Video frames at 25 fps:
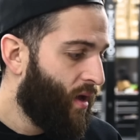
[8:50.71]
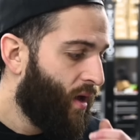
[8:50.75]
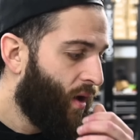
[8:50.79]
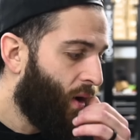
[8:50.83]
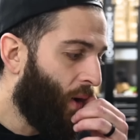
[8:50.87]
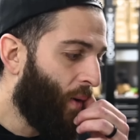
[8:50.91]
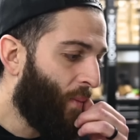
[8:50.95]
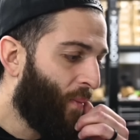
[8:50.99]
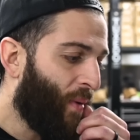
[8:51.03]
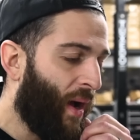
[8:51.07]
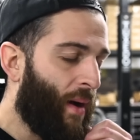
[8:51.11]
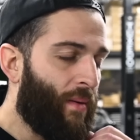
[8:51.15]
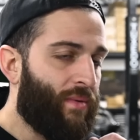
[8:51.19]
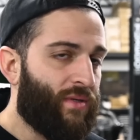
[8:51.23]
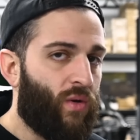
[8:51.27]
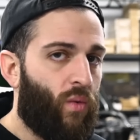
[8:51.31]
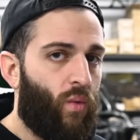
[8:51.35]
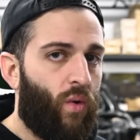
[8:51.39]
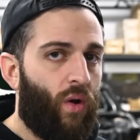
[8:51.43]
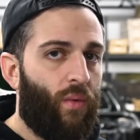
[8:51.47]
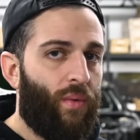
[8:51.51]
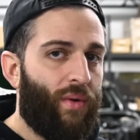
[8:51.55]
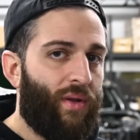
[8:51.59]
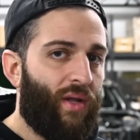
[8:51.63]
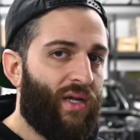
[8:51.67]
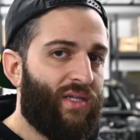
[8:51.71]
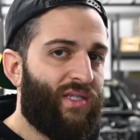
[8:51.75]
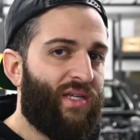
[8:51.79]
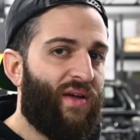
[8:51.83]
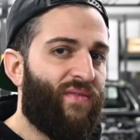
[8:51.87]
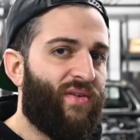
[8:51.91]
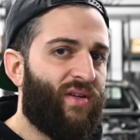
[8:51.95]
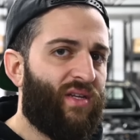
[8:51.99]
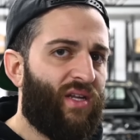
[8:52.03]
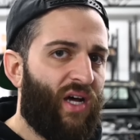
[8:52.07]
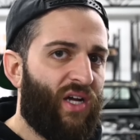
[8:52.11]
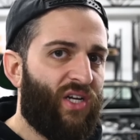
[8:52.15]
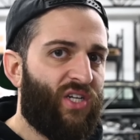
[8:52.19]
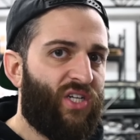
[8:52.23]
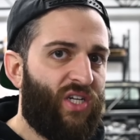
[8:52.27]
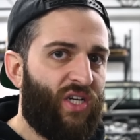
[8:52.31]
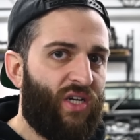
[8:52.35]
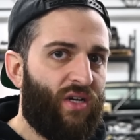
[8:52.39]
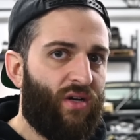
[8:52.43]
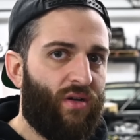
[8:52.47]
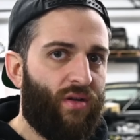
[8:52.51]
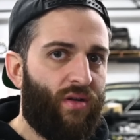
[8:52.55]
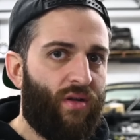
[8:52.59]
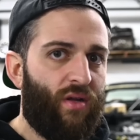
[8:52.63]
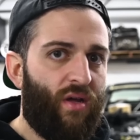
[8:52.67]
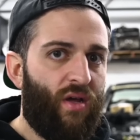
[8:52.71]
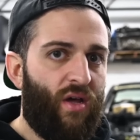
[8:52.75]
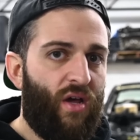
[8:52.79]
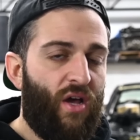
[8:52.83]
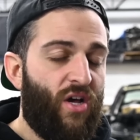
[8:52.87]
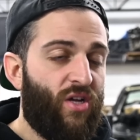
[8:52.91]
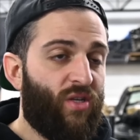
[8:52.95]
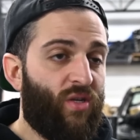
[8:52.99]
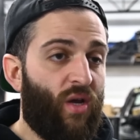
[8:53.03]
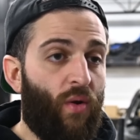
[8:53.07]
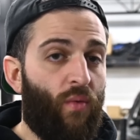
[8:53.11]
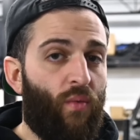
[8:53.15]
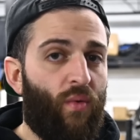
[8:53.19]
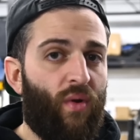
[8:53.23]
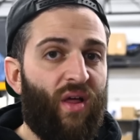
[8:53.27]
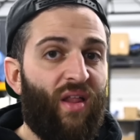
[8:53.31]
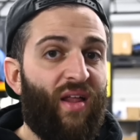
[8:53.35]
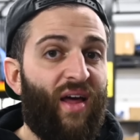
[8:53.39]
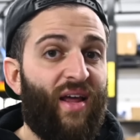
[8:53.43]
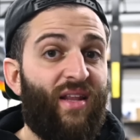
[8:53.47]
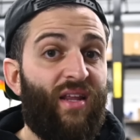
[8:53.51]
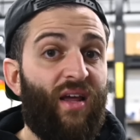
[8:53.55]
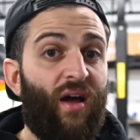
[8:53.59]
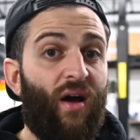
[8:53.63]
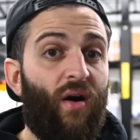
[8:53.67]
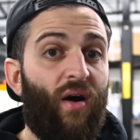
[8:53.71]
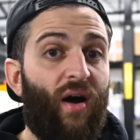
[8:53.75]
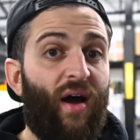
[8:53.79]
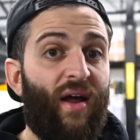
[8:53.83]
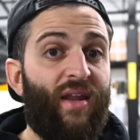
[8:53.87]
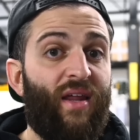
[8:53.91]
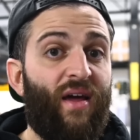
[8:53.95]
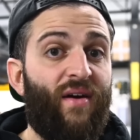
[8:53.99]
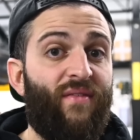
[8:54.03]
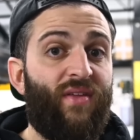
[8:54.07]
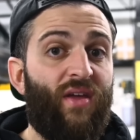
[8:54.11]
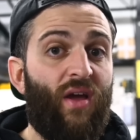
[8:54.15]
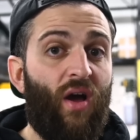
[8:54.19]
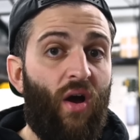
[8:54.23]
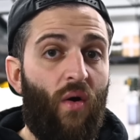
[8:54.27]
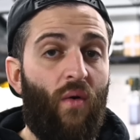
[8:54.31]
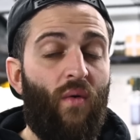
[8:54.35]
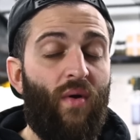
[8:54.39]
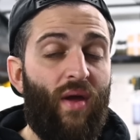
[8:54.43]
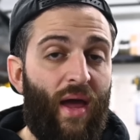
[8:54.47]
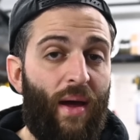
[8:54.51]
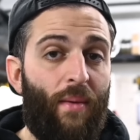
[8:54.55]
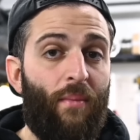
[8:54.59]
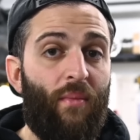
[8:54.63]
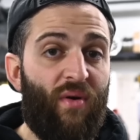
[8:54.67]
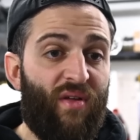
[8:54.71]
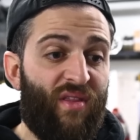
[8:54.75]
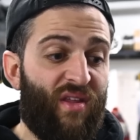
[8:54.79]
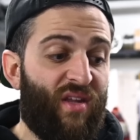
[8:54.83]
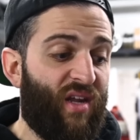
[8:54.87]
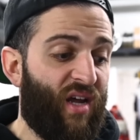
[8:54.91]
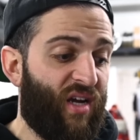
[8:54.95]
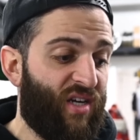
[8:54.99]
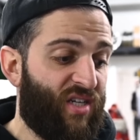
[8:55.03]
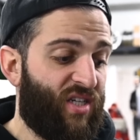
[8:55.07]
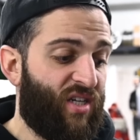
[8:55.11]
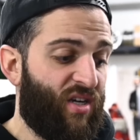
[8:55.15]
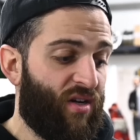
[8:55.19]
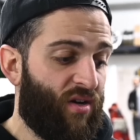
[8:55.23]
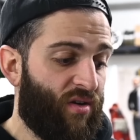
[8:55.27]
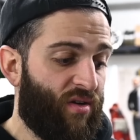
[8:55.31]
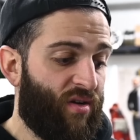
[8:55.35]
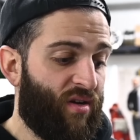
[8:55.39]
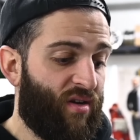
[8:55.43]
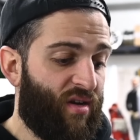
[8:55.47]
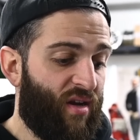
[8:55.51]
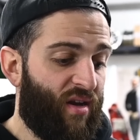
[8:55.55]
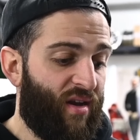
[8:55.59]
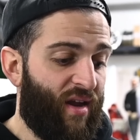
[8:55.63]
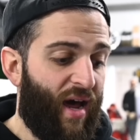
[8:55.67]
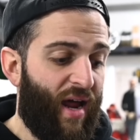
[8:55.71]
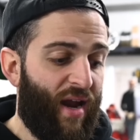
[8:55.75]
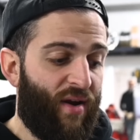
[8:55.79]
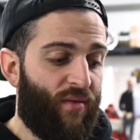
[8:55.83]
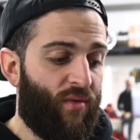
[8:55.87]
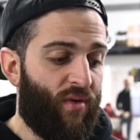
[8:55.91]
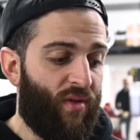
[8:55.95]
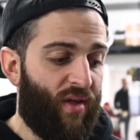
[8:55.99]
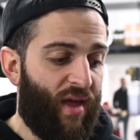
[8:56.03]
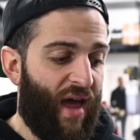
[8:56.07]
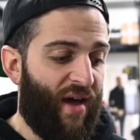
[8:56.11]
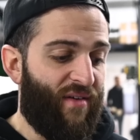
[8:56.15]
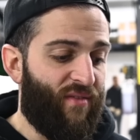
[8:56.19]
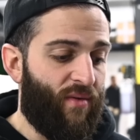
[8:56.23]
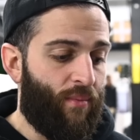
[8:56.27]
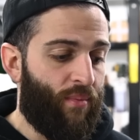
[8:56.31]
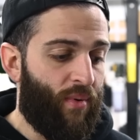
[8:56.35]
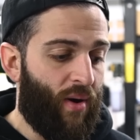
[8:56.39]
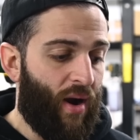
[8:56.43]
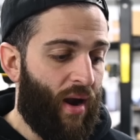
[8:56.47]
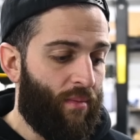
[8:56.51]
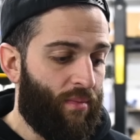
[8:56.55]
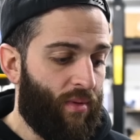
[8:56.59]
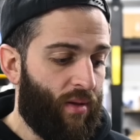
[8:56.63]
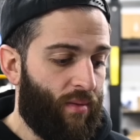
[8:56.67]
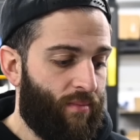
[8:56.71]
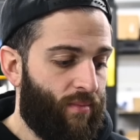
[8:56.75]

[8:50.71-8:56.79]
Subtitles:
Only problem is a Willwood doesn't have a dust shield, so I really like the idea of the OEM with a dust shield to not really have a problem.